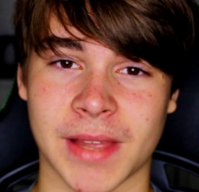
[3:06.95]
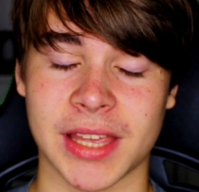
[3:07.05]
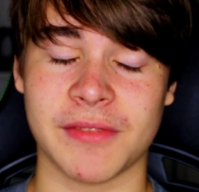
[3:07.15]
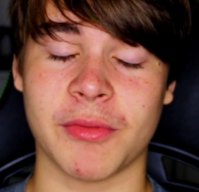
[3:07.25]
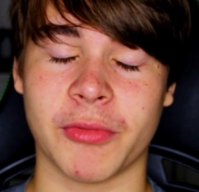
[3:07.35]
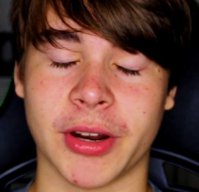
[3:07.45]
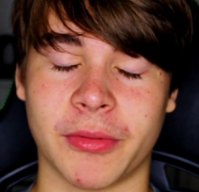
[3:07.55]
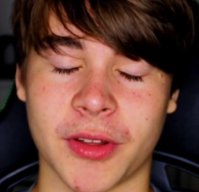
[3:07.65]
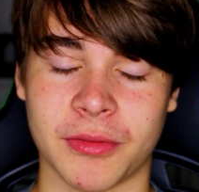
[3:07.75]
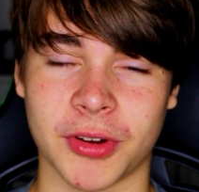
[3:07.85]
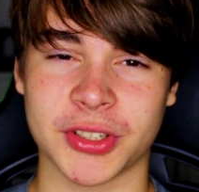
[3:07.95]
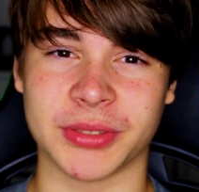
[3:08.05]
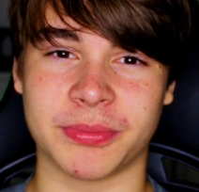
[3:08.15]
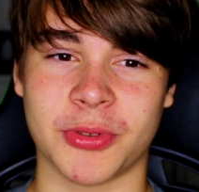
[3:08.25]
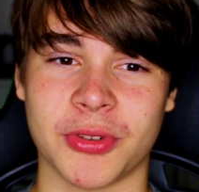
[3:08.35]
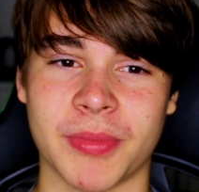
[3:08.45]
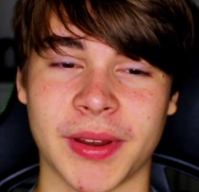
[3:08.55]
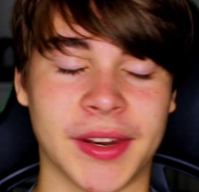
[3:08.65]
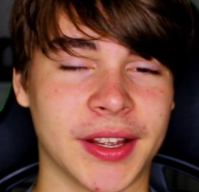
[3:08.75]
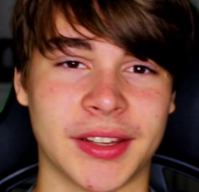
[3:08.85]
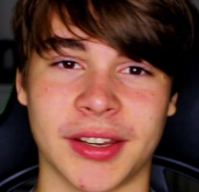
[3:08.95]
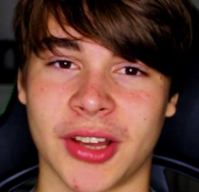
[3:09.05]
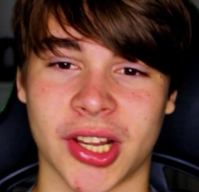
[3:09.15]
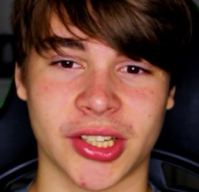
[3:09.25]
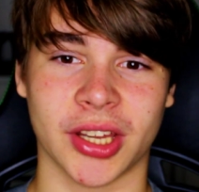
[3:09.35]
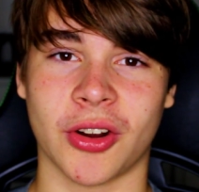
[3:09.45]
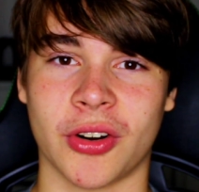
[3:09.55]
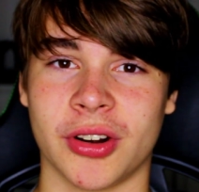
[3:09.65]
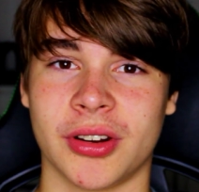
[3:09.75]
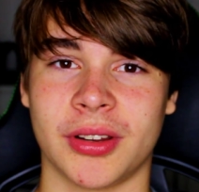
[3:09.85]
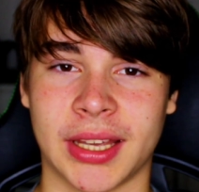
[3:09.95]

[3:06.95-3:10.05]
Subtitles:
Even when I was watching porn, my dick did not get hard.